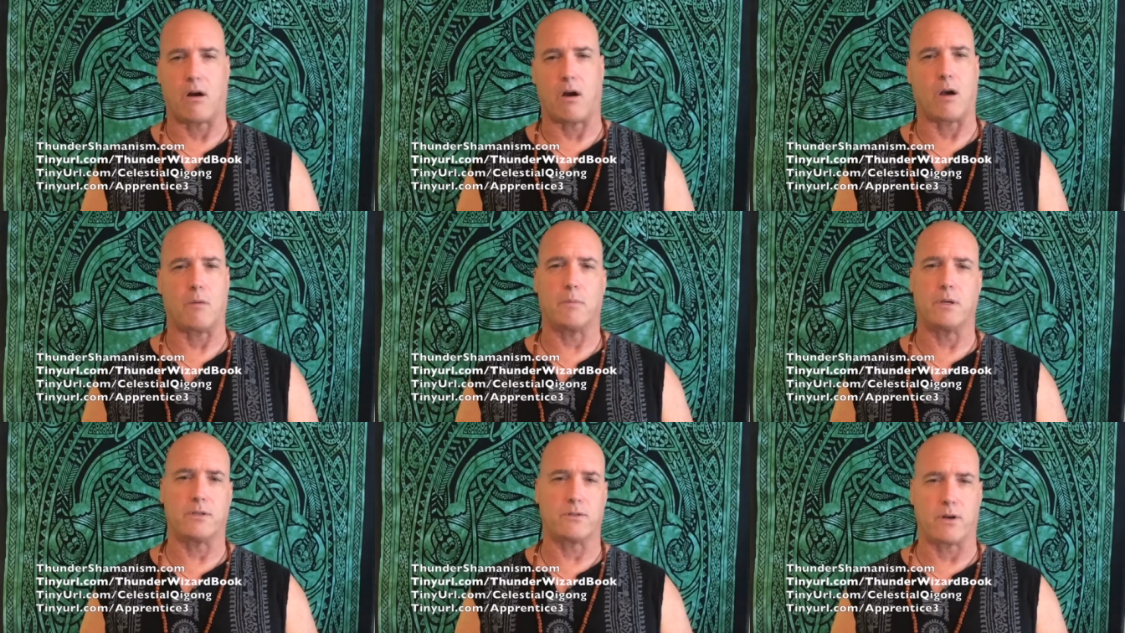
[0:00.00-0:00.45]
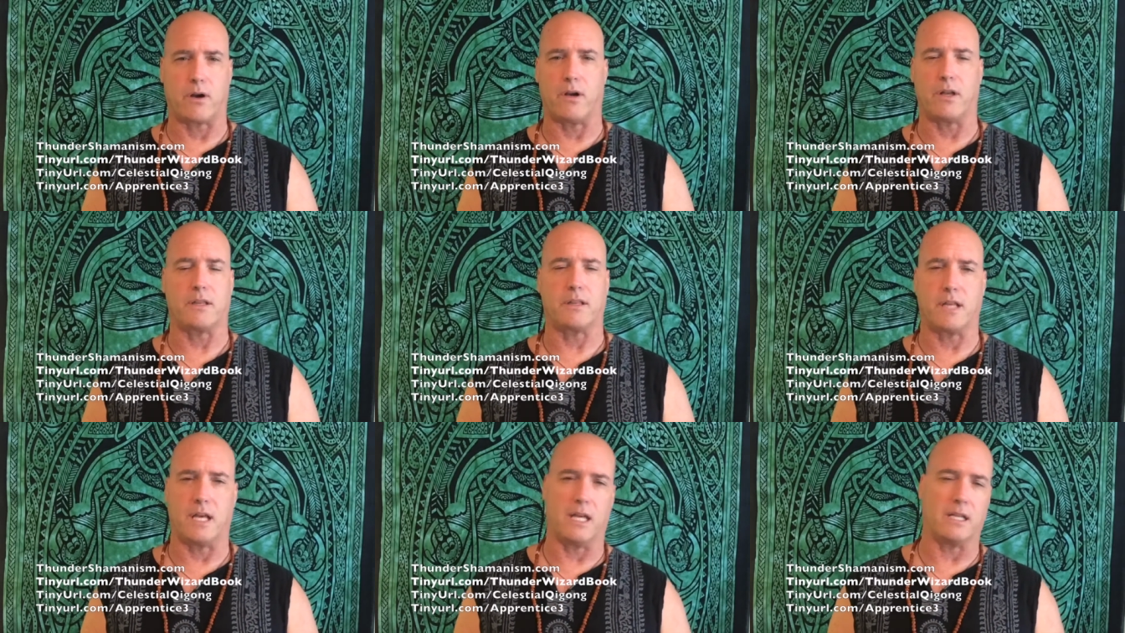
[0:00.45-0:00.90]

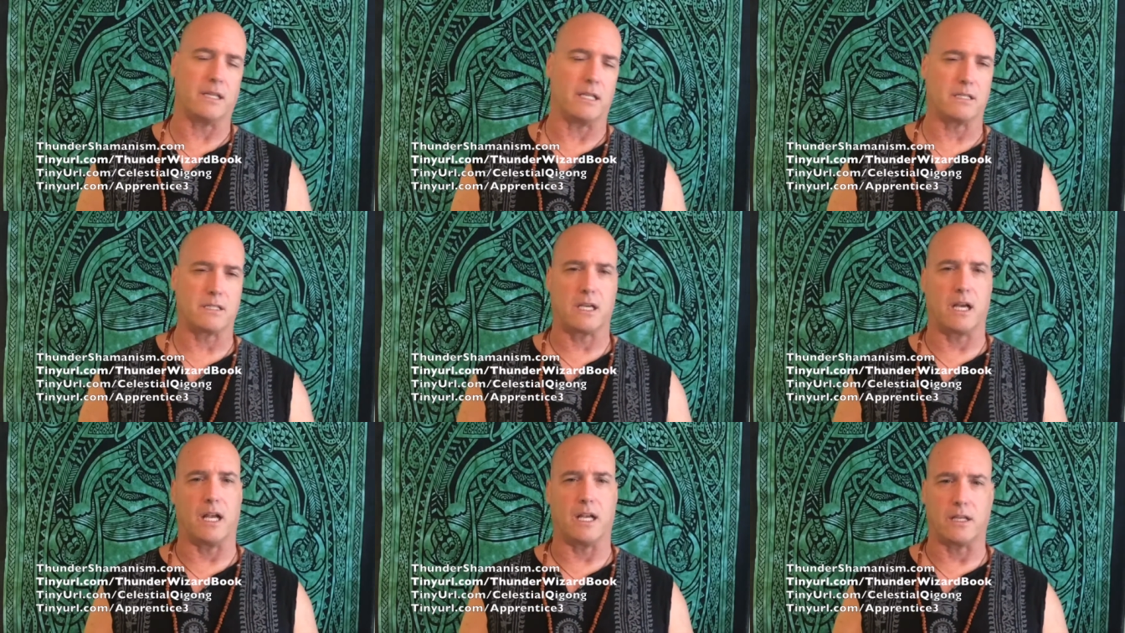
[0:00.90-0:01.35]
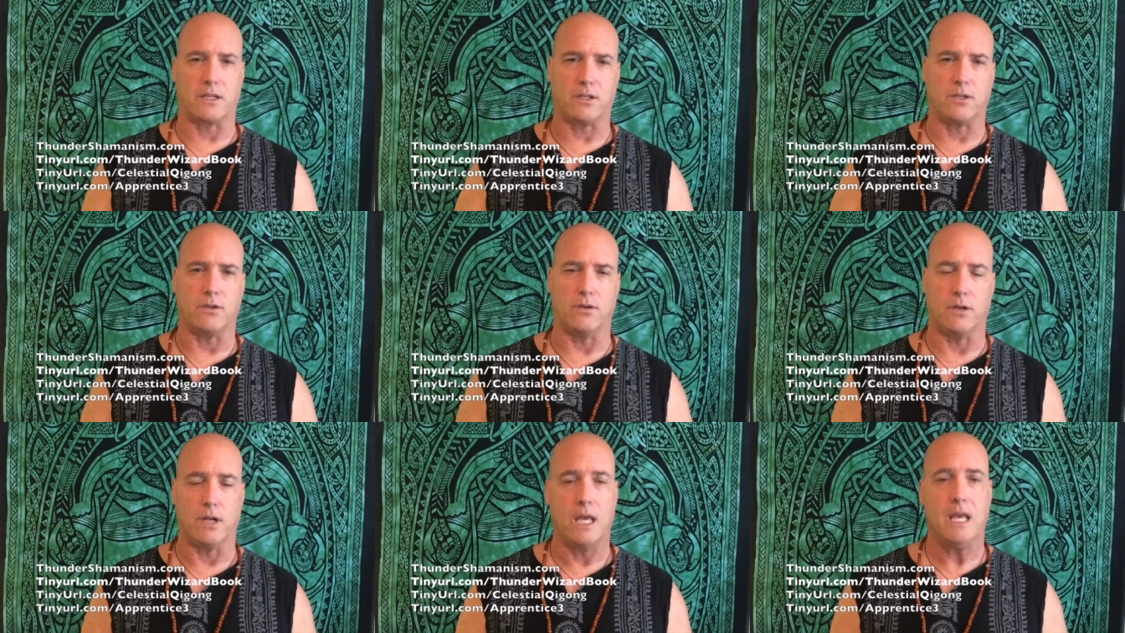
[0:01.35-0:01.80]
arbitrary thing that's kind of
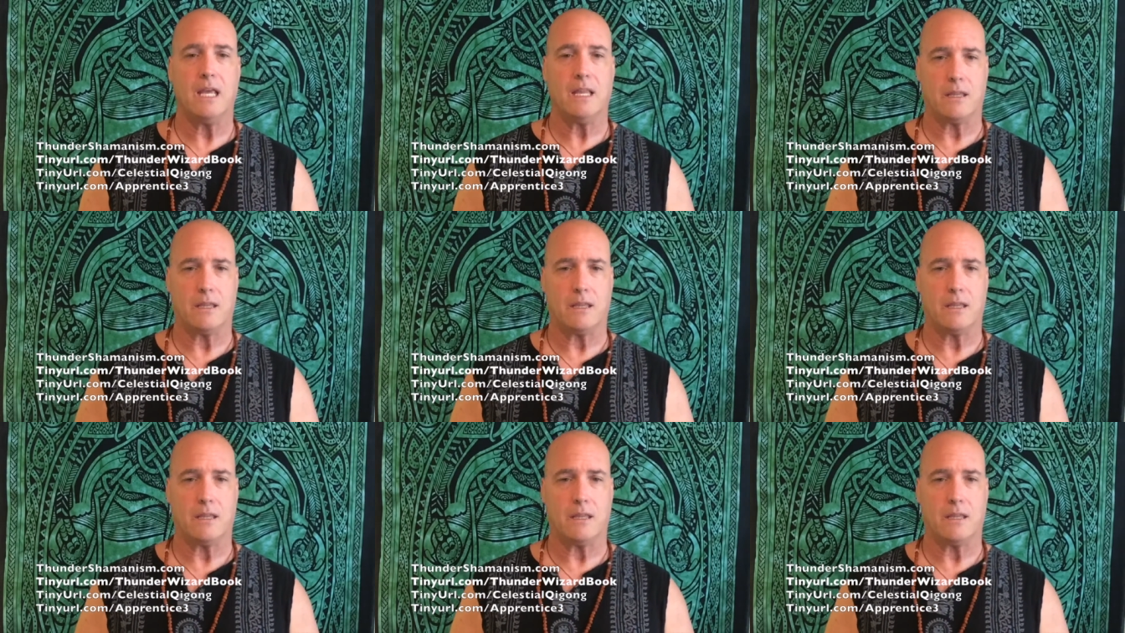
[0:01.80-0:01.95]
cute.